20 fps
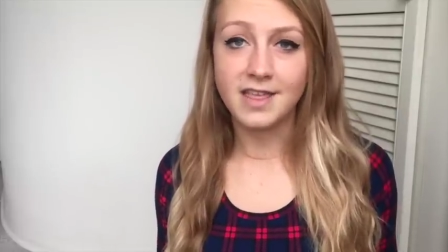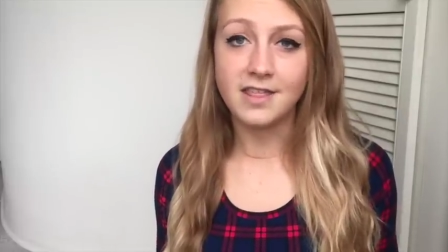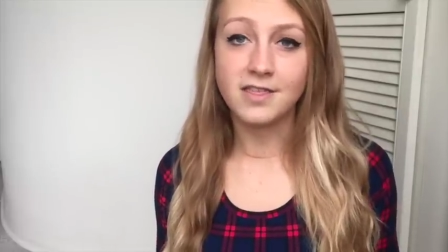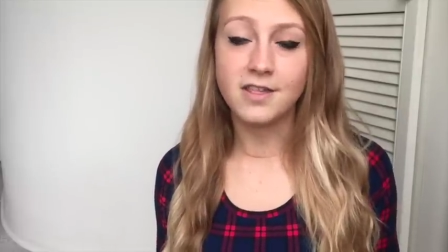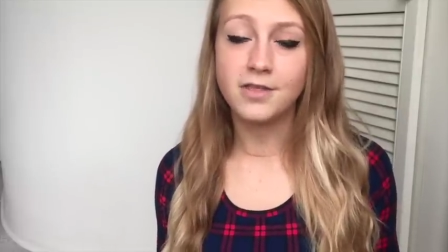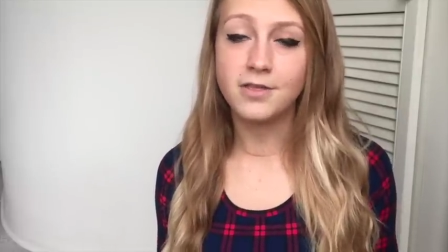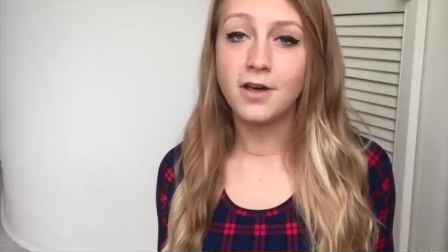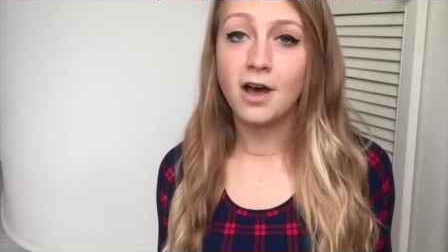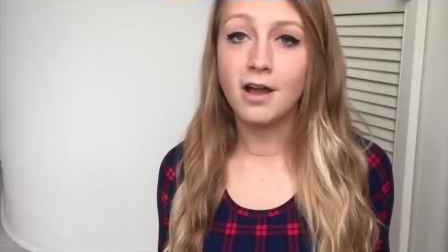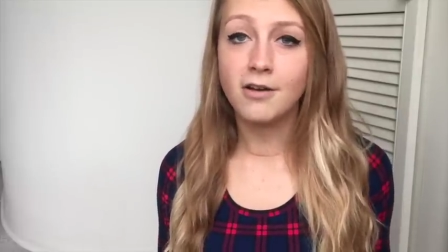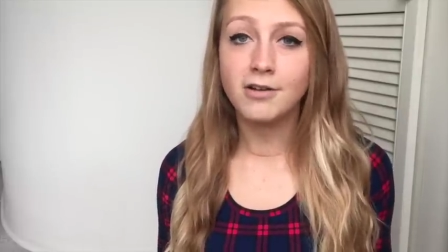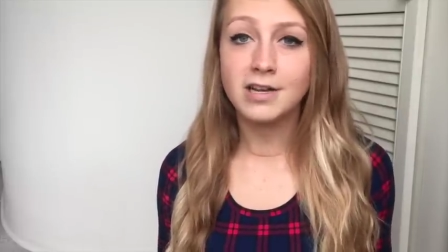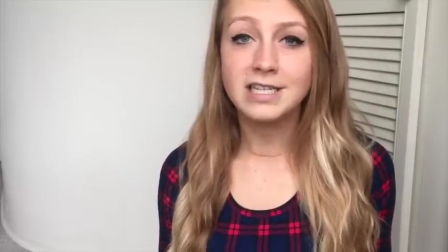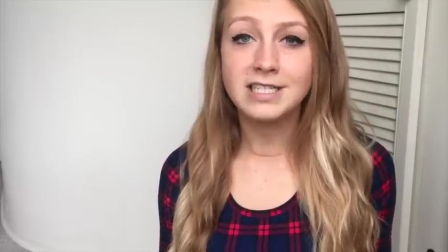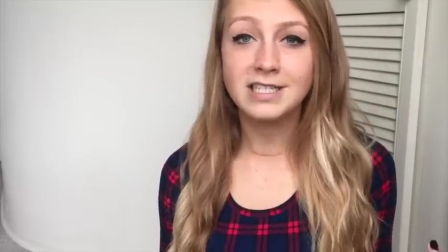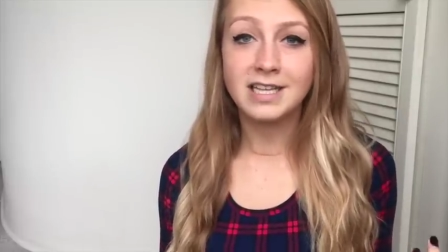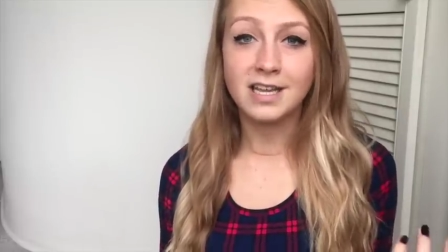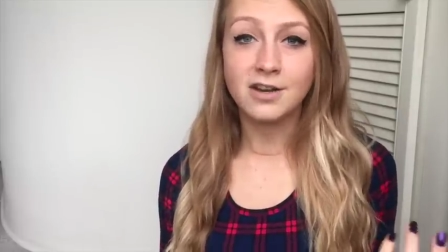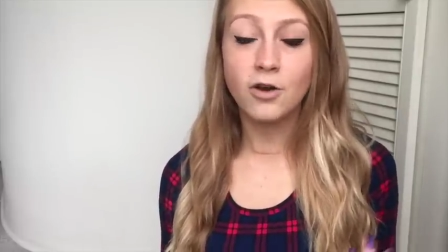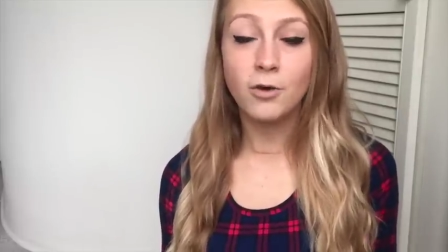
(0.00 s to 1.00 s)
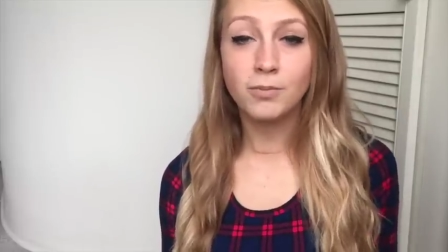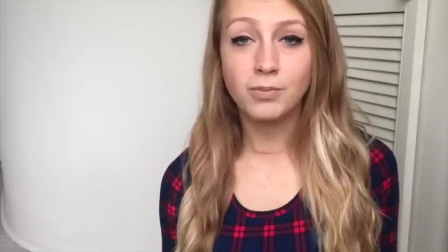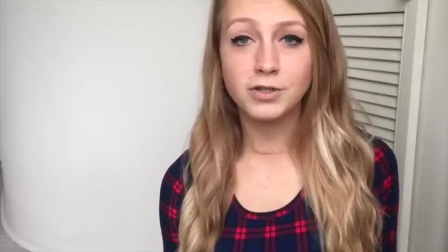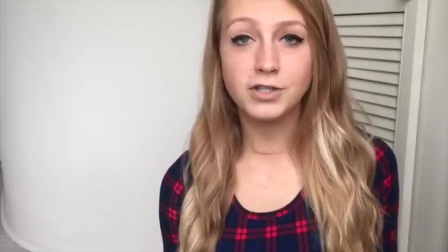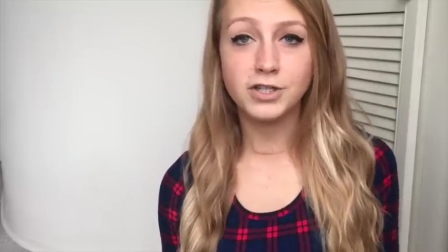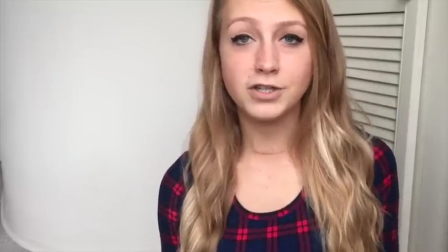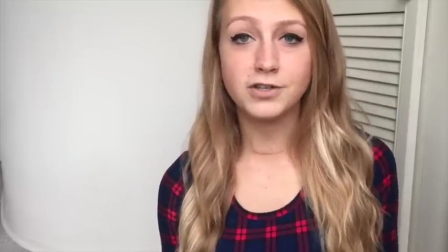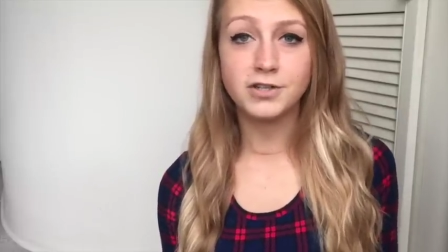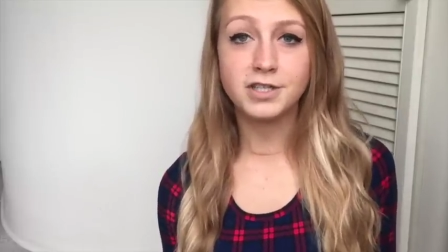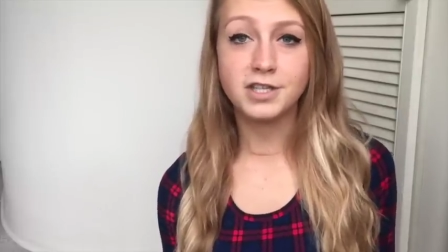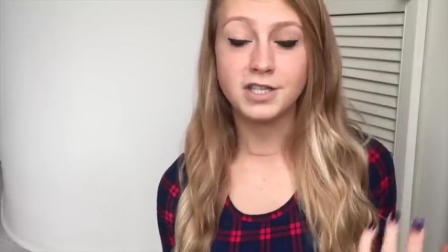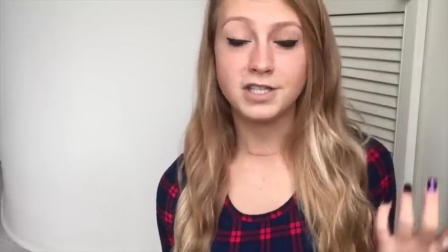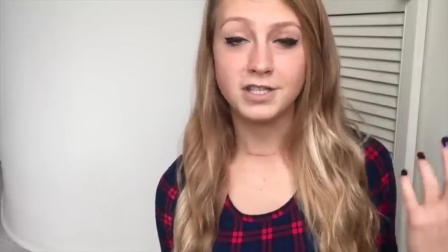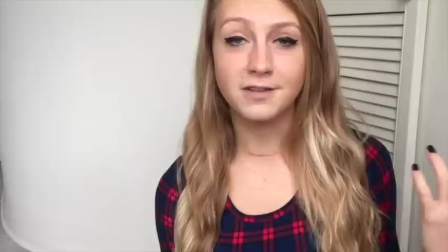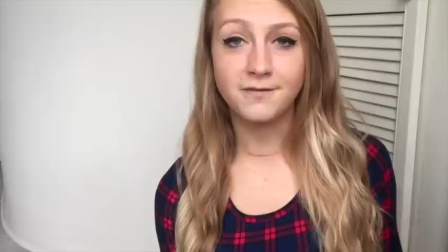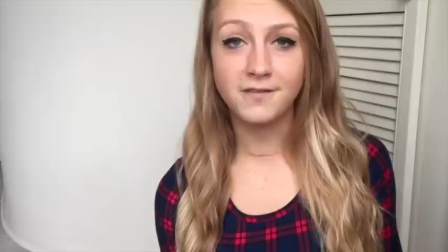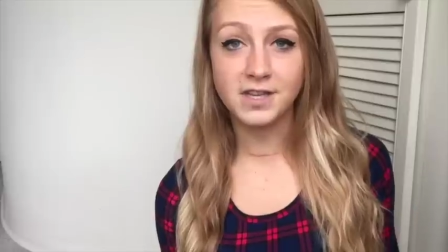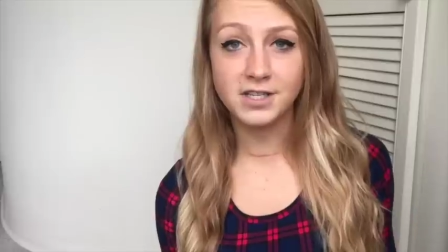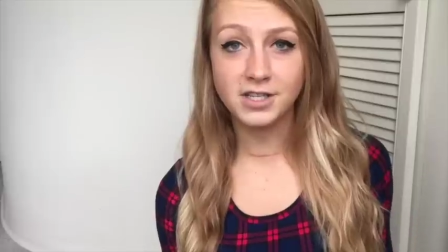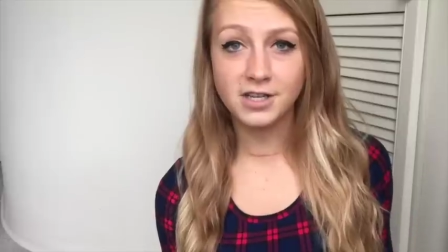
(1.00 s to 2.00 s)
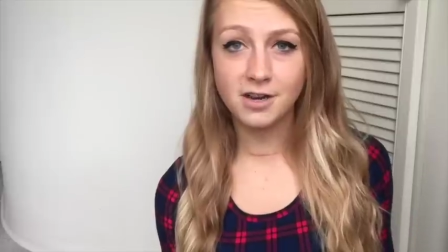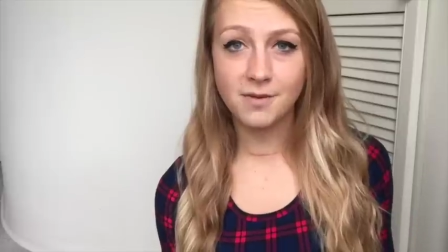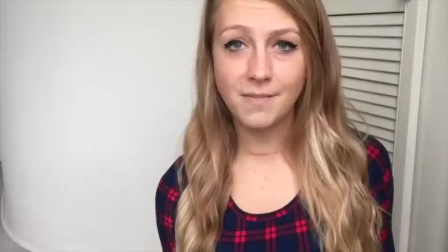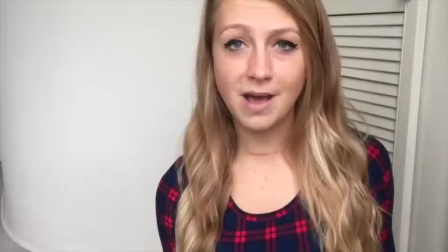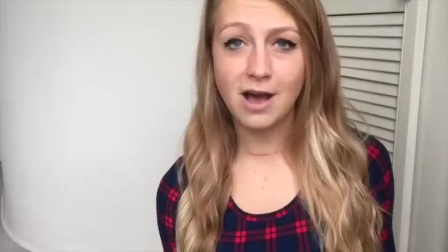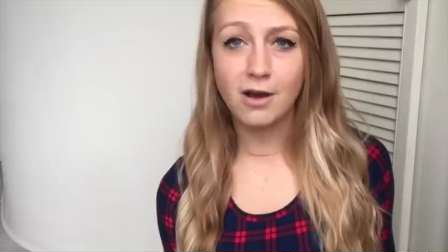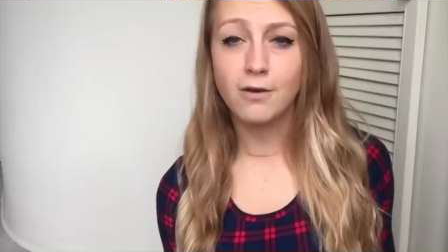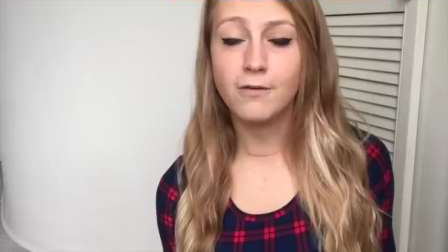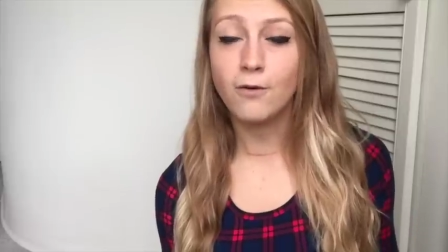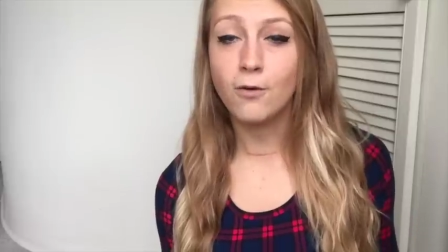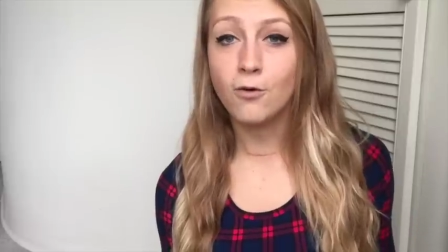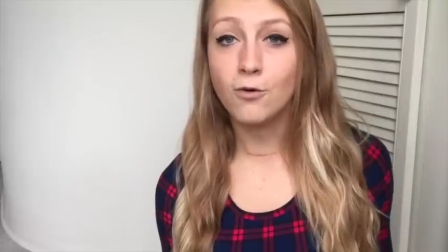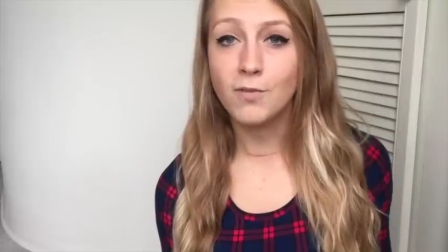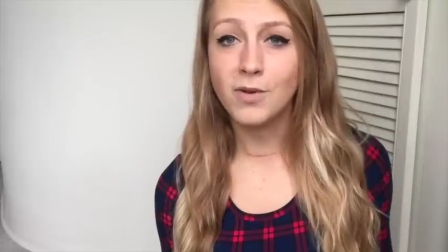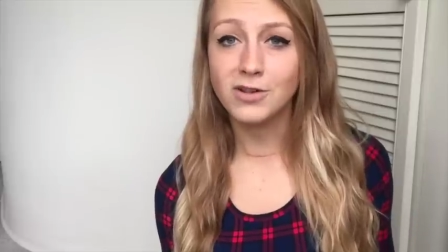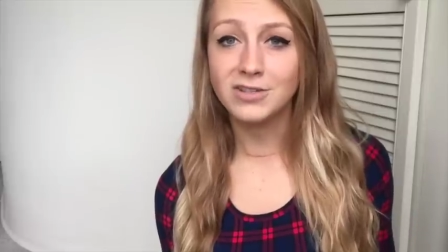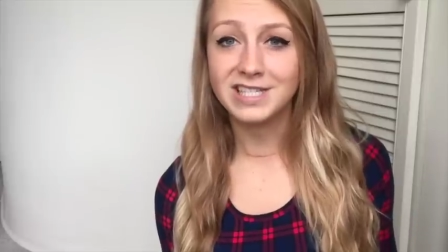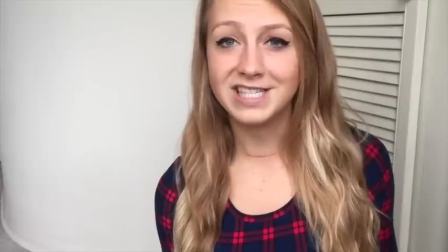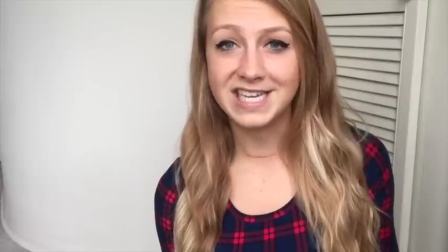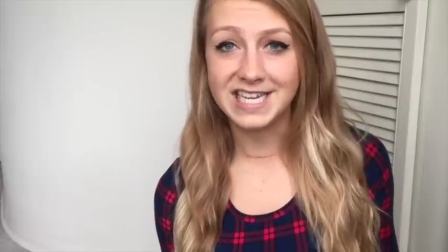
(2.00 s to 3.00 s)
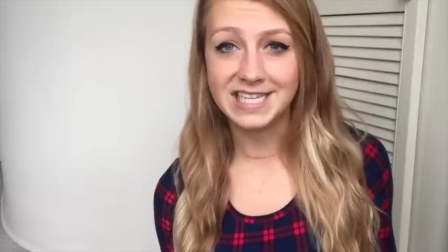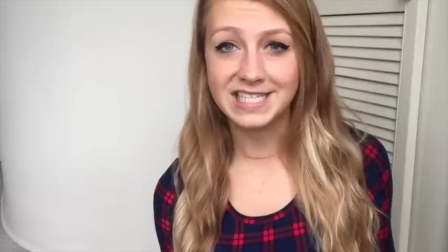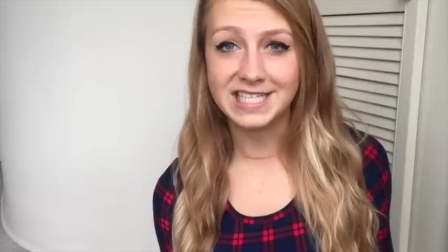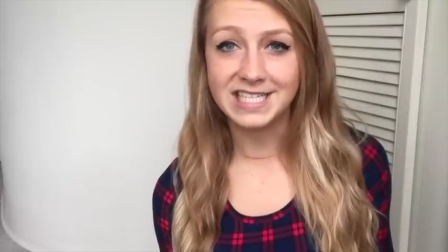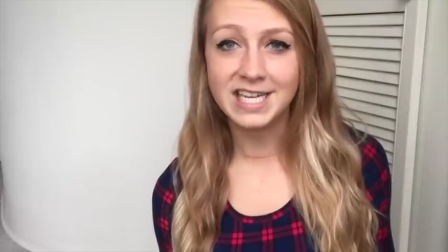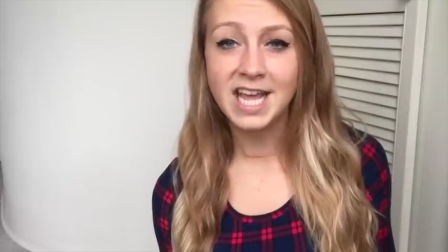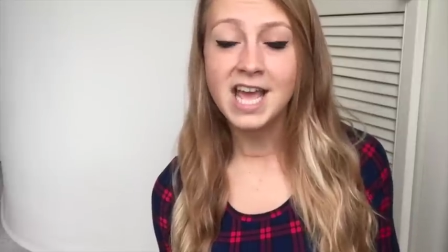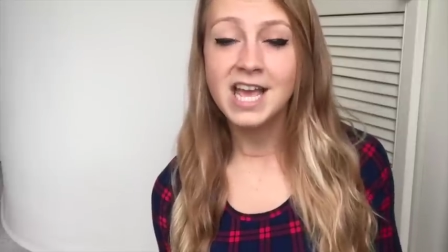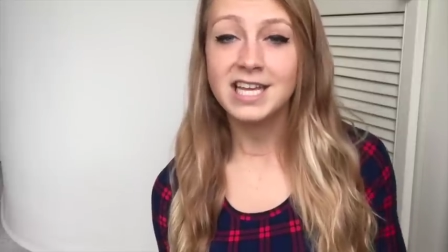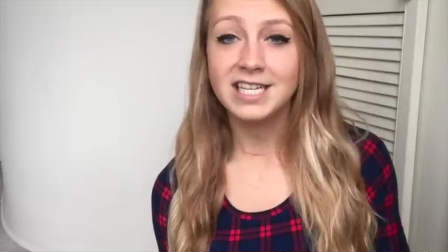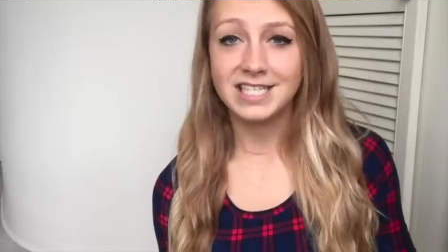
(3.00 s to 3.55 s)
then the thyroid cannot produce the sufficient amount of hormones needed